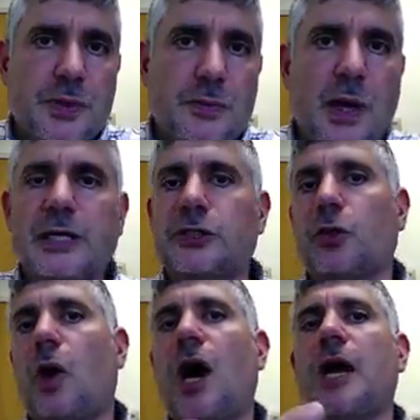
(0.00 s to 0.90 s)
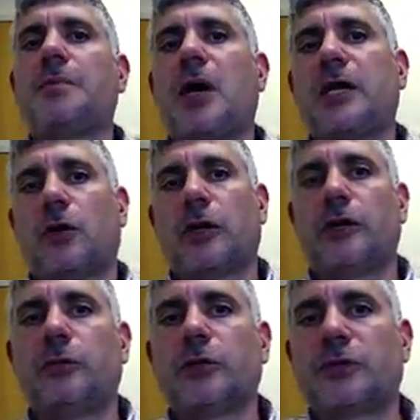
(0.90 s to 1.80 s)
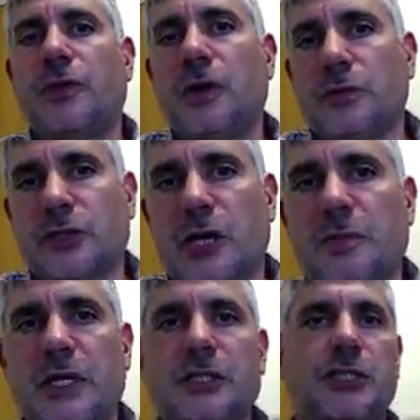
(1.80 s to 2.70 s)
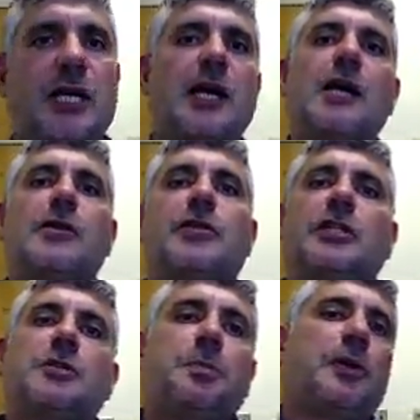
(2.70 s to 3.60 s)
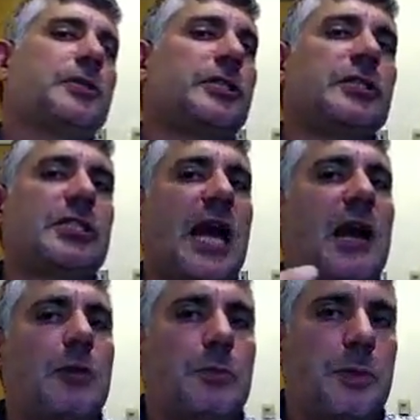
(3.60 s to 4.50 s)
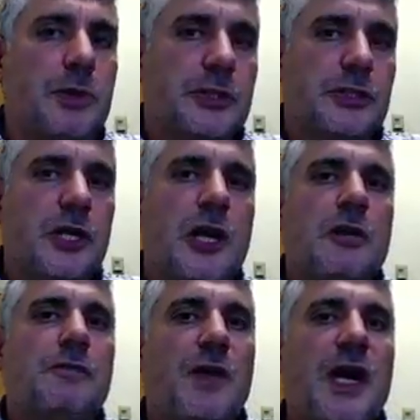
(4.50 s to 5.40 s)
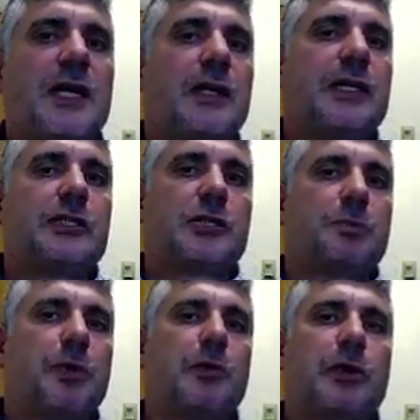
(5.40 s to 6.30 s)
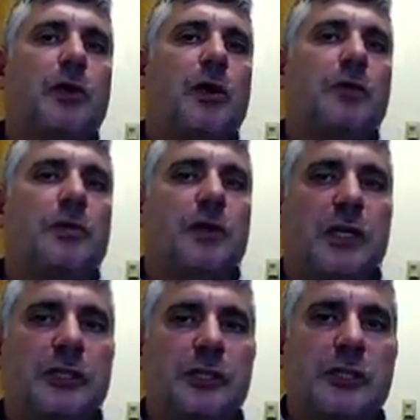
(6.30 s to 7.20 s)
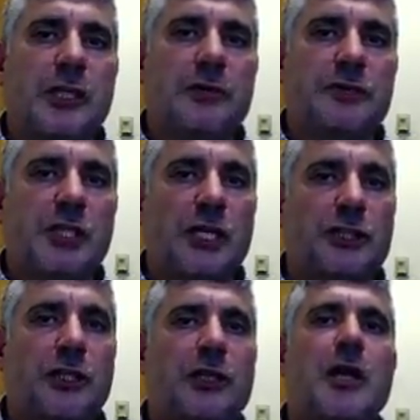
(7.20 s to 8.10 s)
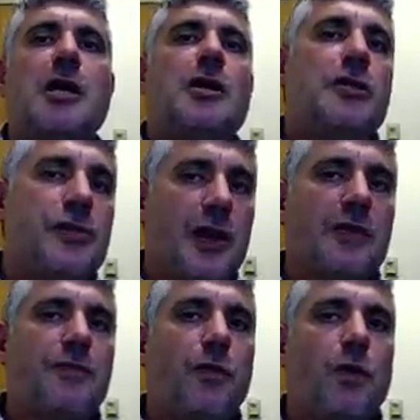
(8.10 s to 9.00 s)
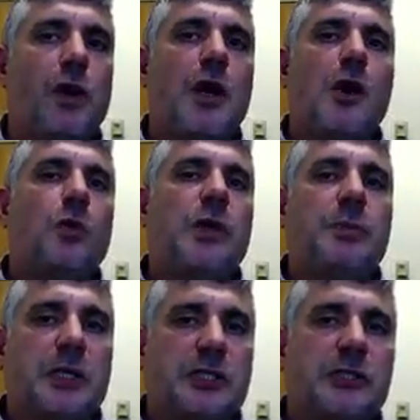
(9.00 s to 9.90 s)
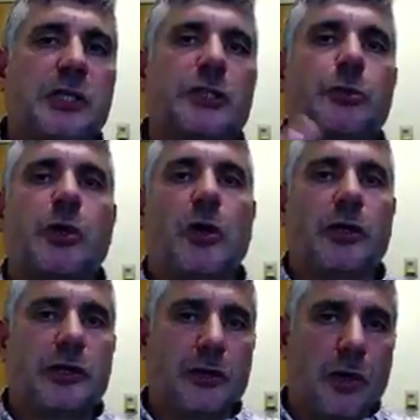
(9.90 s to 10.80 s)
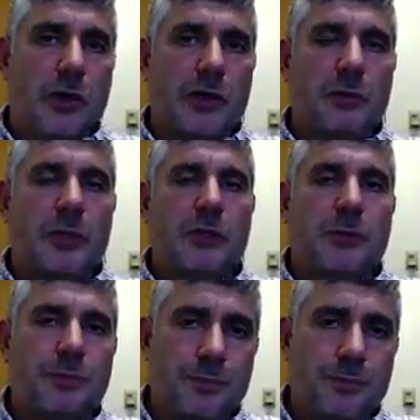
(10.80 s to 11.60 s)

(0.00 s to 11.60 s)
Right? So I might argue as follows. I might say, this person's outburst violates the protocol of our legislative session. Therefore, we must disregard their argument.